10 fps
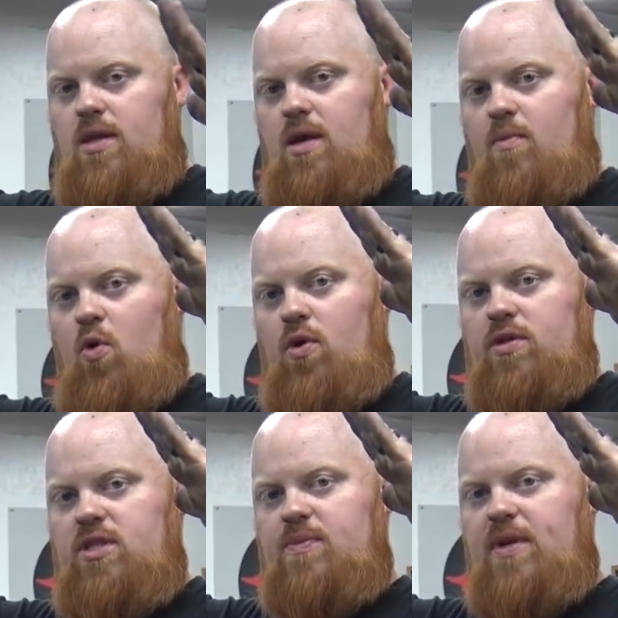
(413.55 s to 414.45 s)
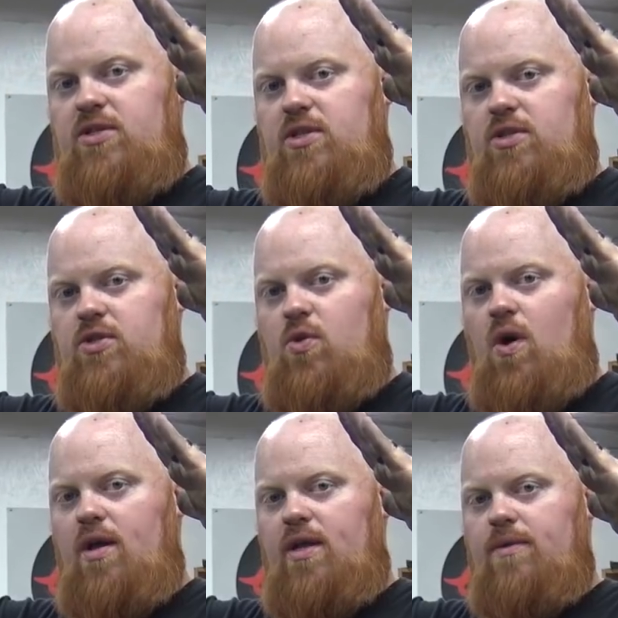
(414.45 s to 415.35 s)
The more suspension you
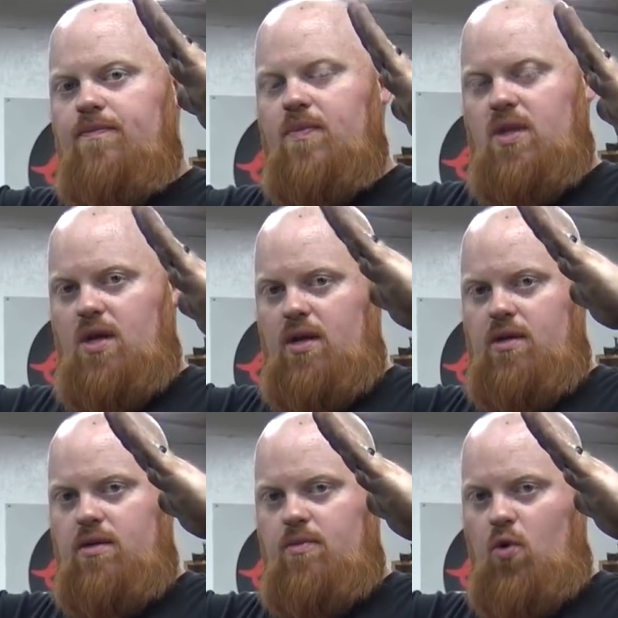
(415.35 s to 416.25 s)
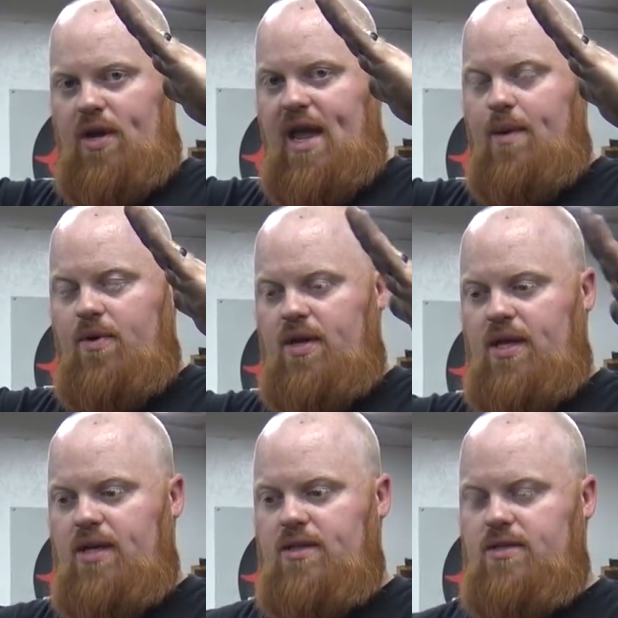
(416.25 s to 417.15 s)
squat it, the more cambered it
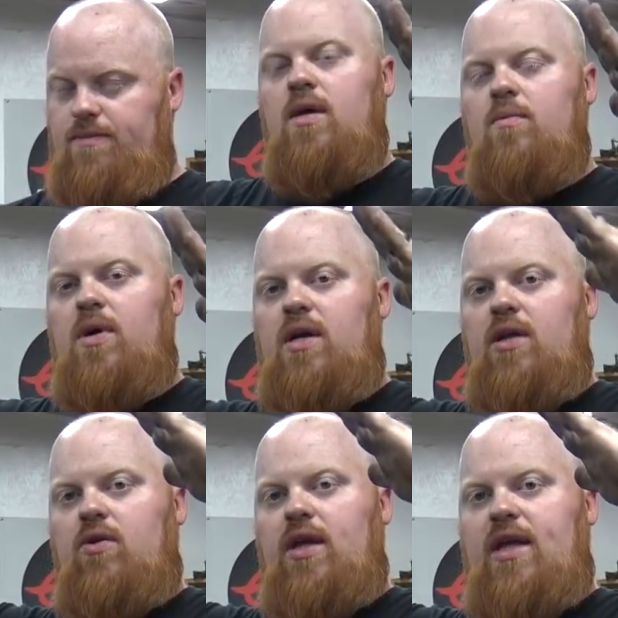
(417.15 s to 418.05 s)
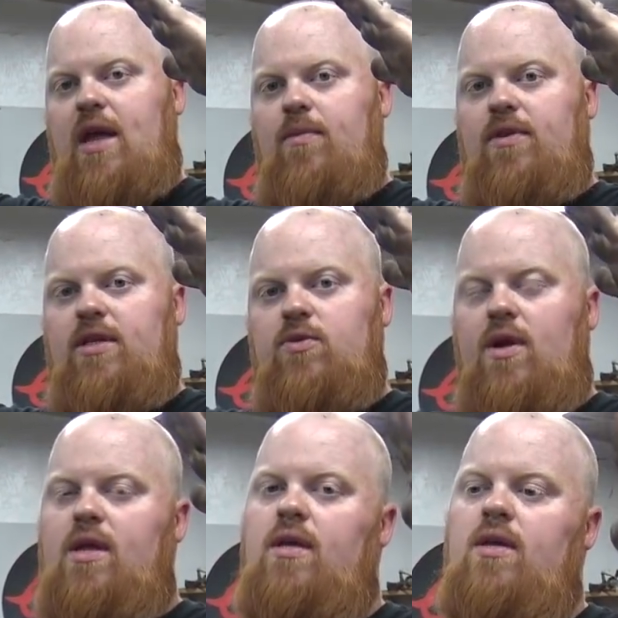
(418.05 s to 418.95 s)
gets, but it'll get cambered this
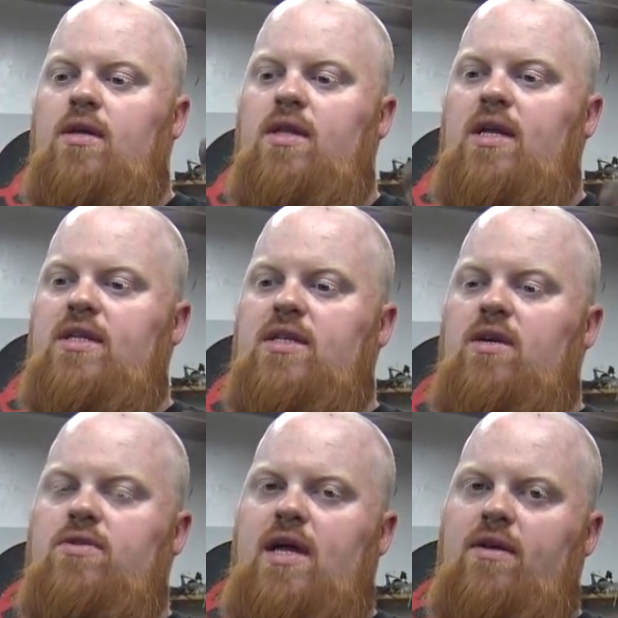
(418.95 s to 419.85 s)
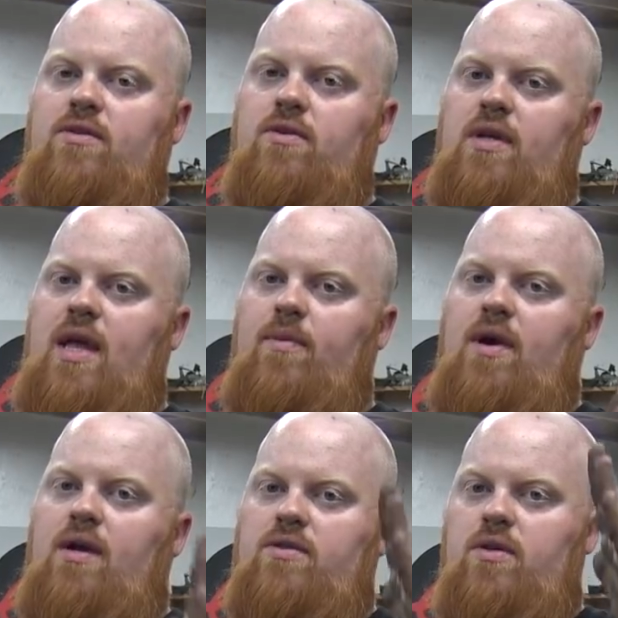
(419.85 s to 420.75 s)
way, and then as it goes down, it's to
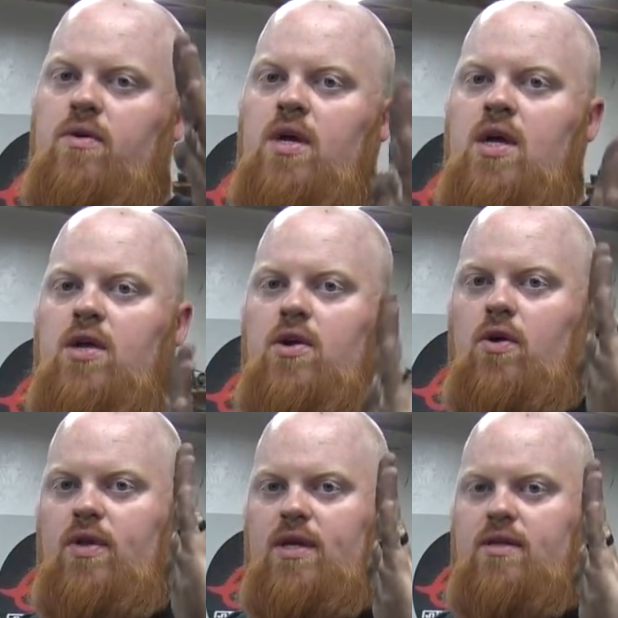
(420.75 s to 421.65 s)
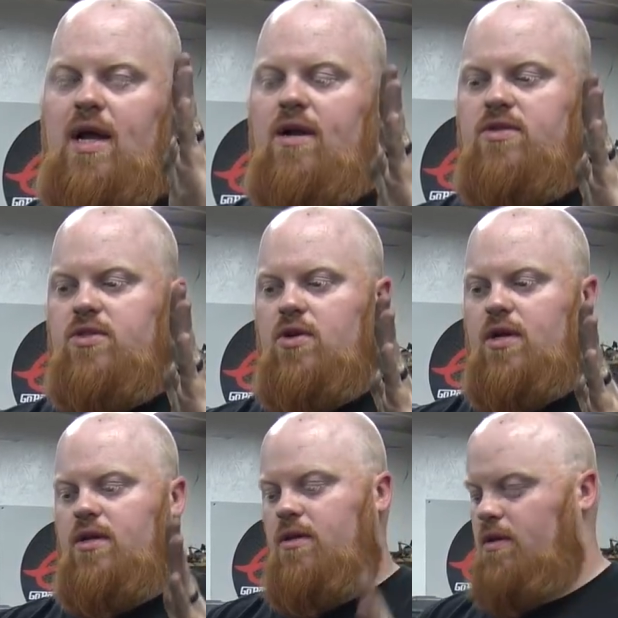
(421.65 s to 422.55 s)
camber out. So your only tires are
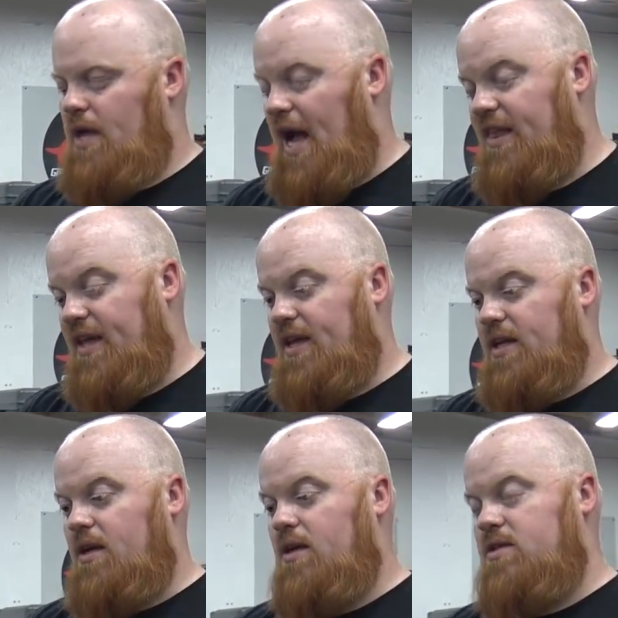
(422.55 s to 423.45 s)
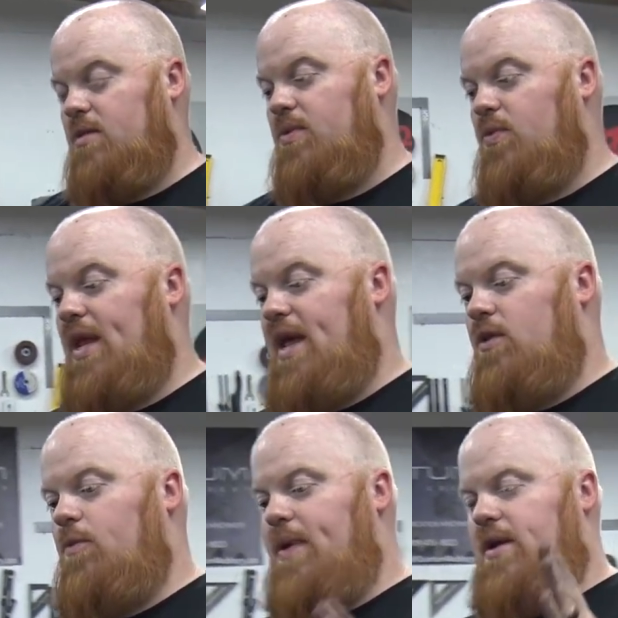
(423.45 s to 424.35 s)
straight. I think it something would
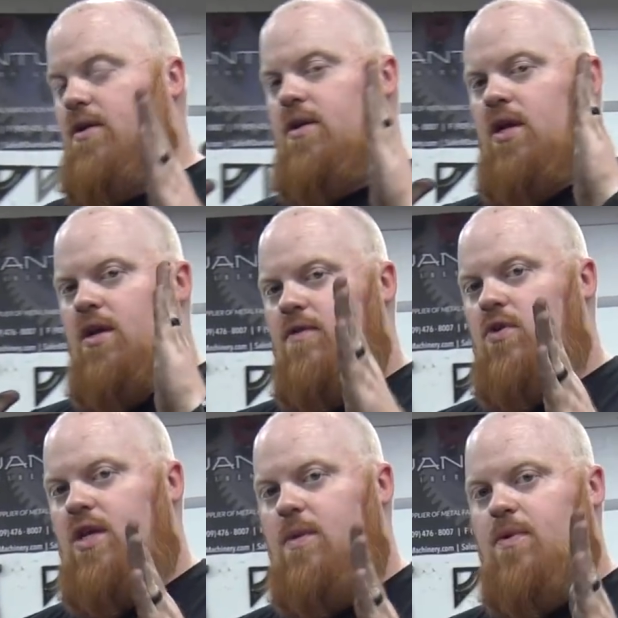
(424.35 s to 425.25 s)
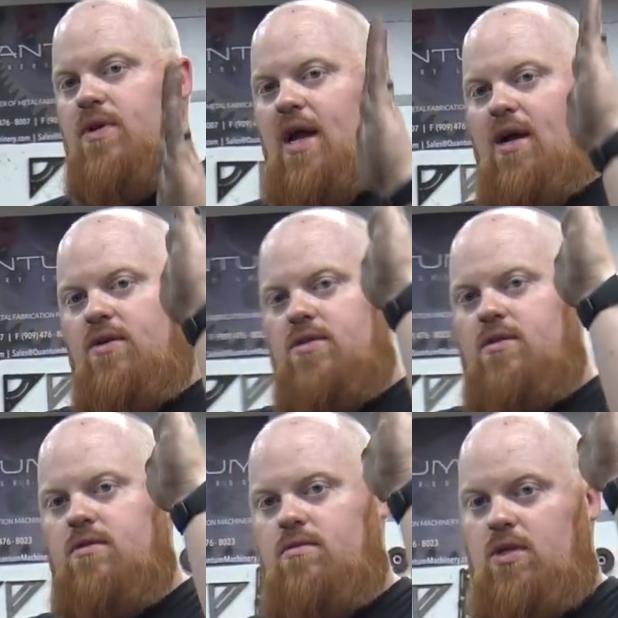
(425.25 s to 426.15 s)
handle better. You can keep your tires,
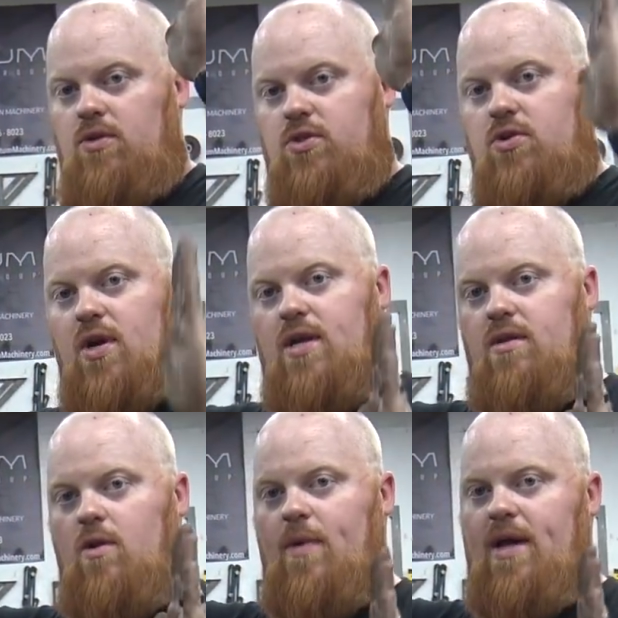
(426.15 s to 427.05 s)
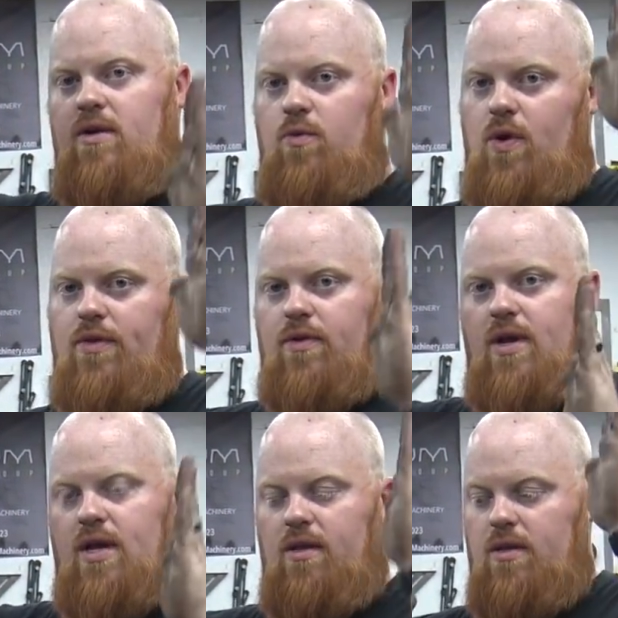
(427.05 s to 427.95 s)
you know, straight no matter where
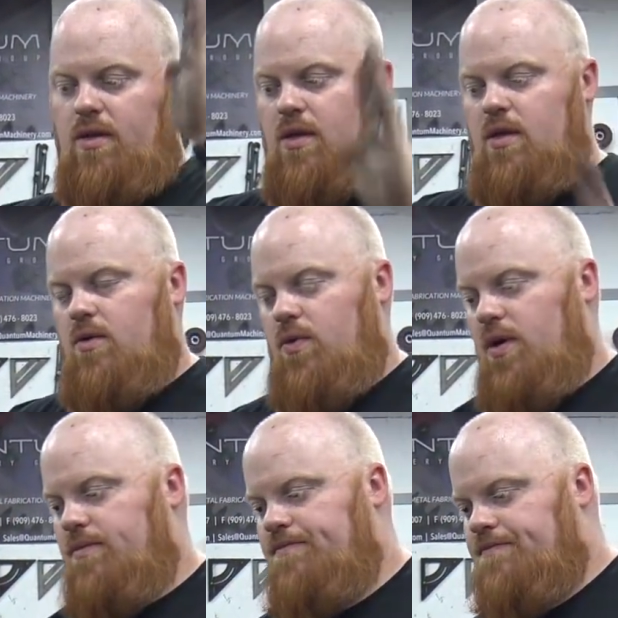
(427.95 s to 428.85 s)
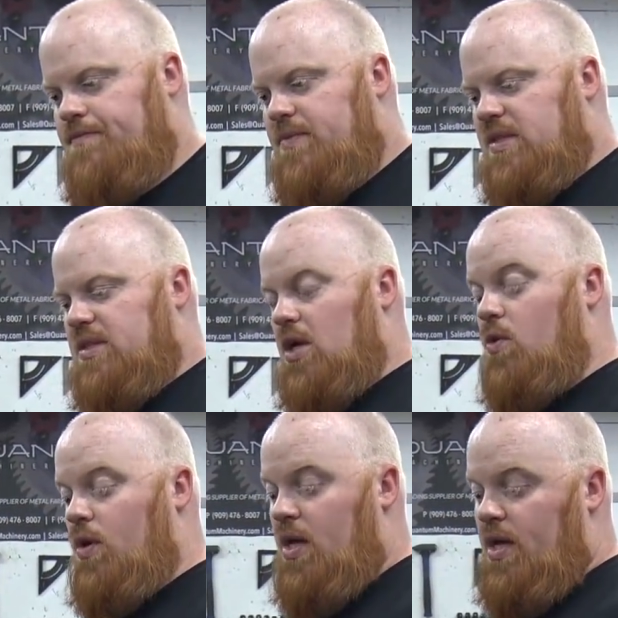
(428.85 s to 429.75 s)
they're at. Where
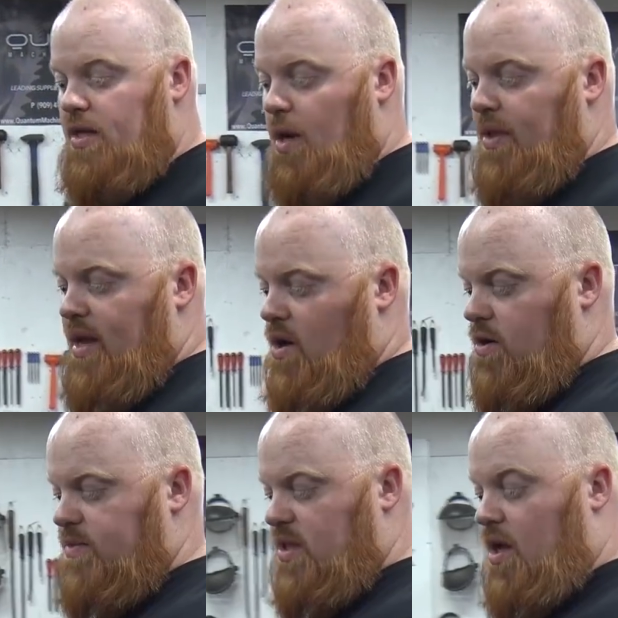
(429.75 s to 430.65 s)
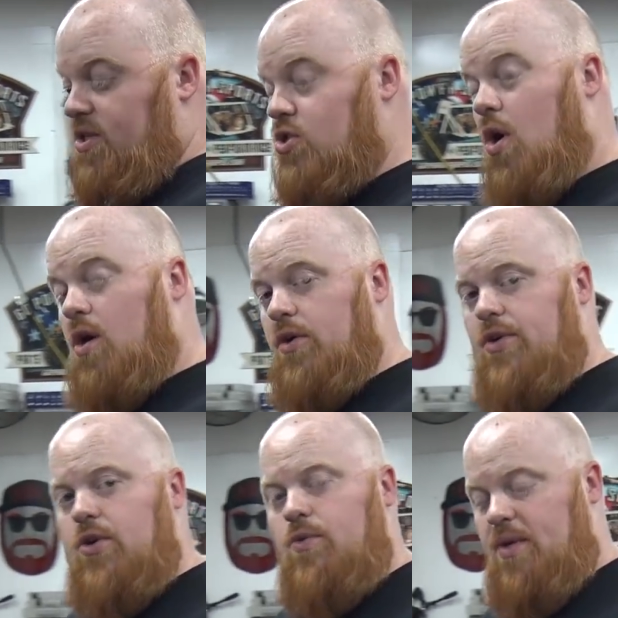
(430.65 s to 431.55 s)
so double A-arms a lot stronger
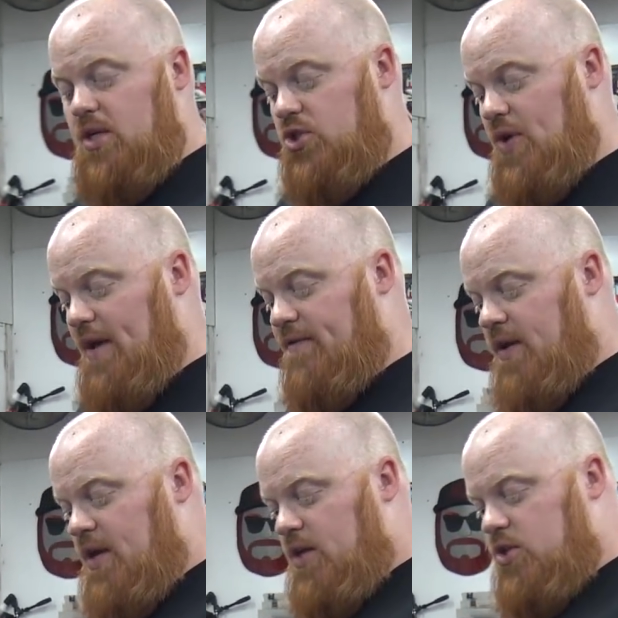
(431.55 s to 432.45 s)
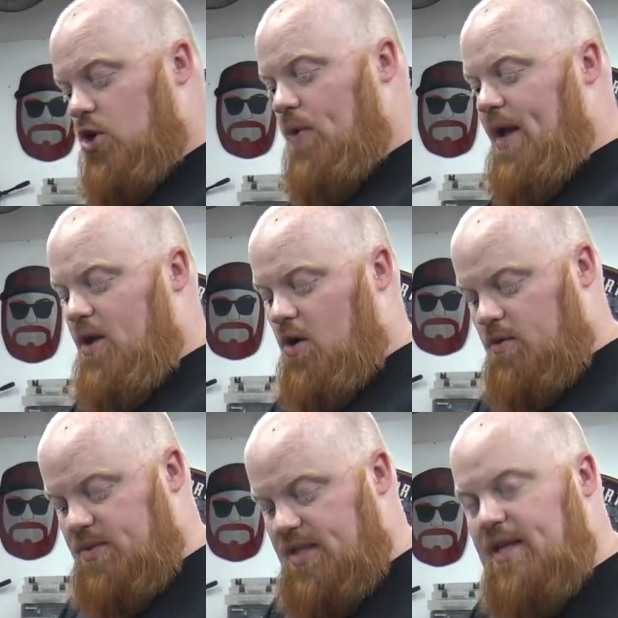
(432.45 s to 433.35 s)
too, because you have two
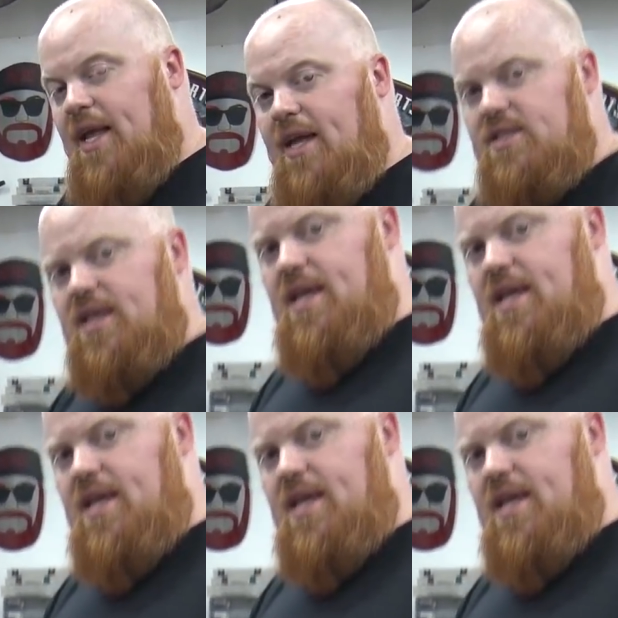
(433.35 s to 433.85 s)
A-arms that takes a